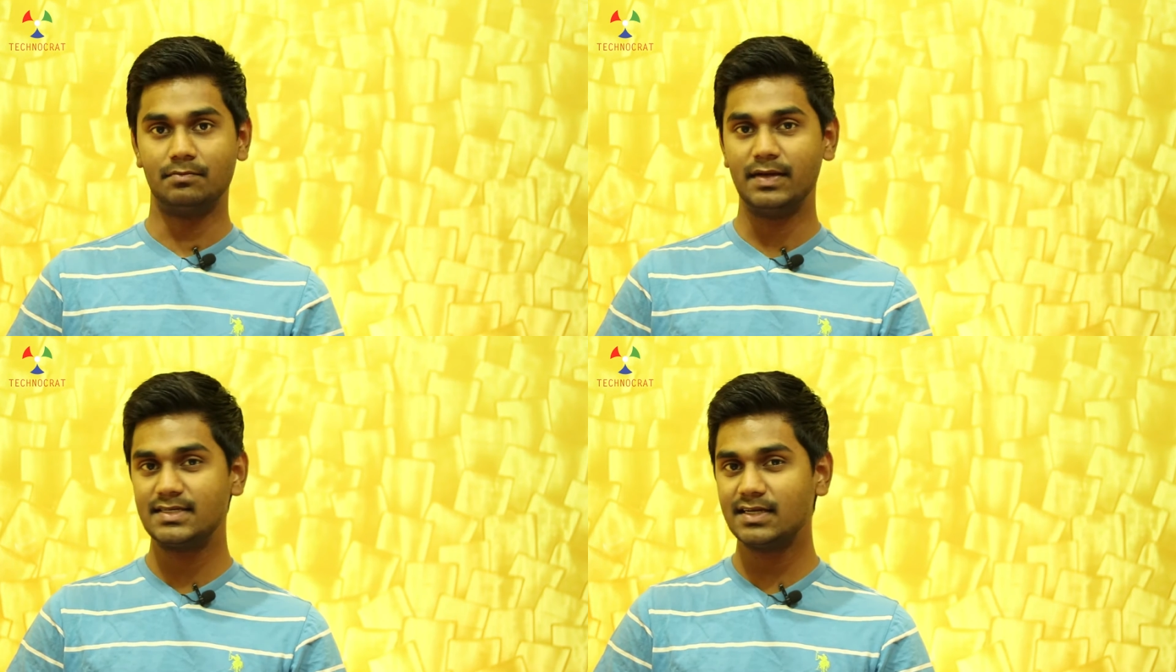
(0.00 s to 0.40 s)

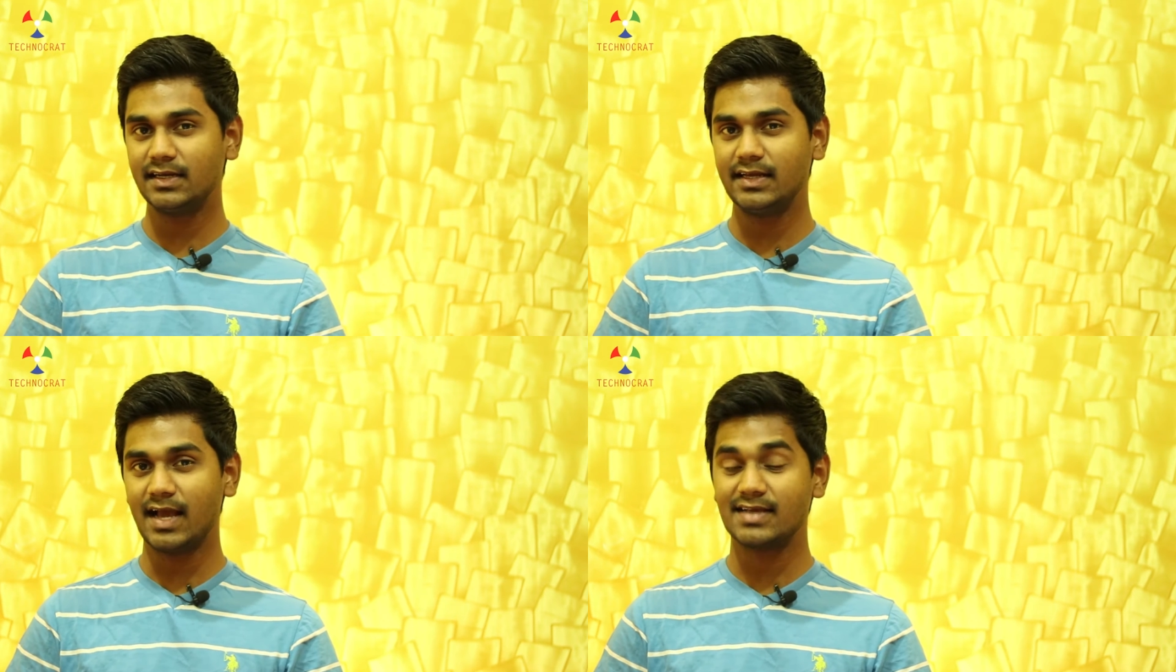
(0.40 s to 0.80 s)

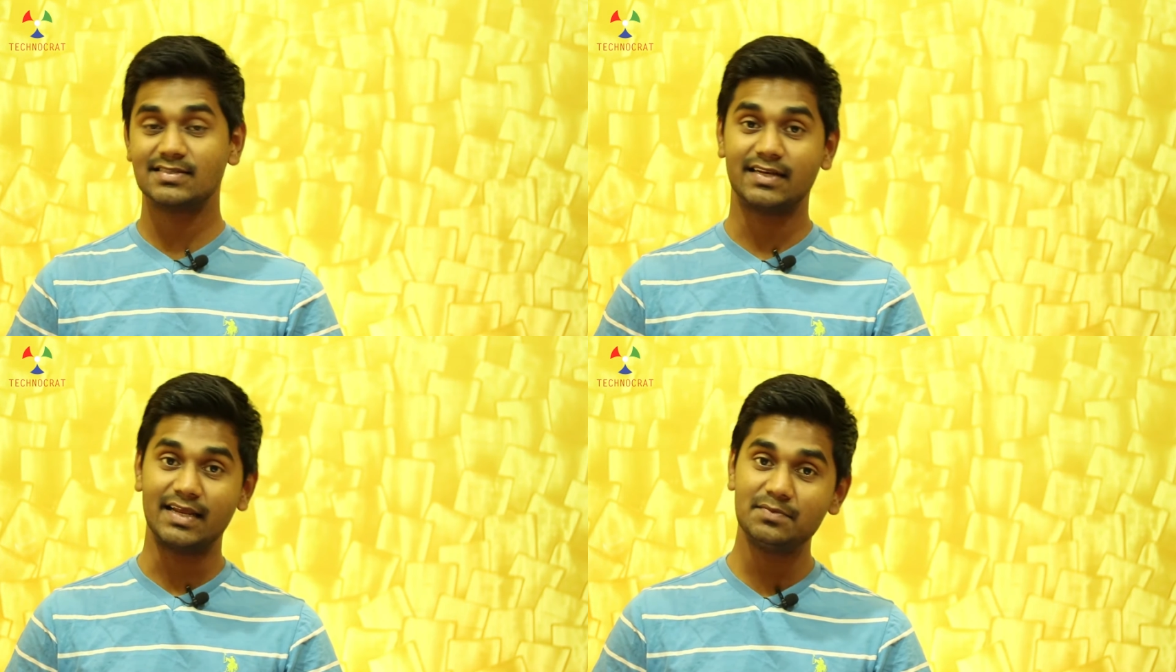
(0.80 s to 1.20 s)
Basically, as
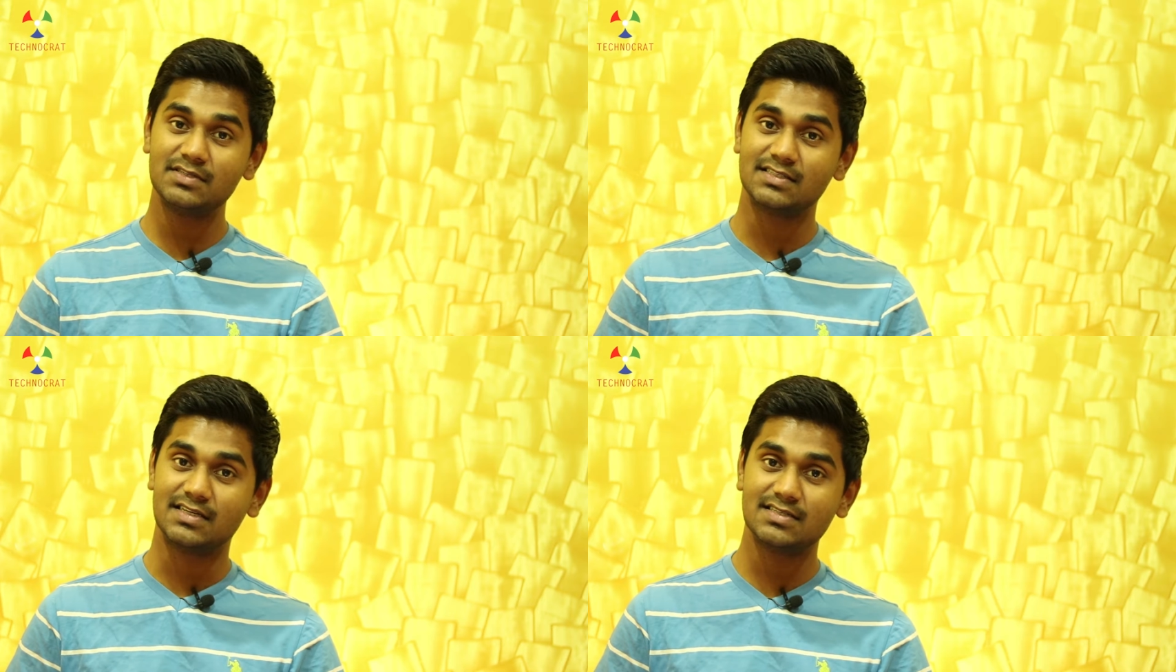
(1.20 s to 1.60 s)
the name
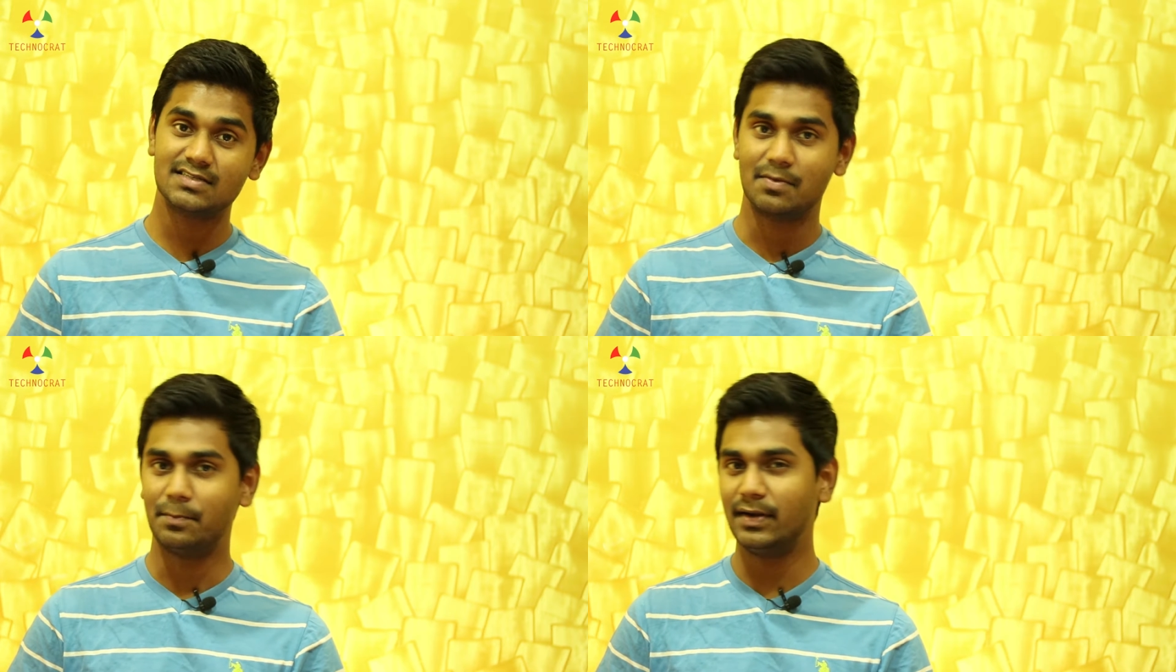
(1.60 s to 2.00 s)
suggests,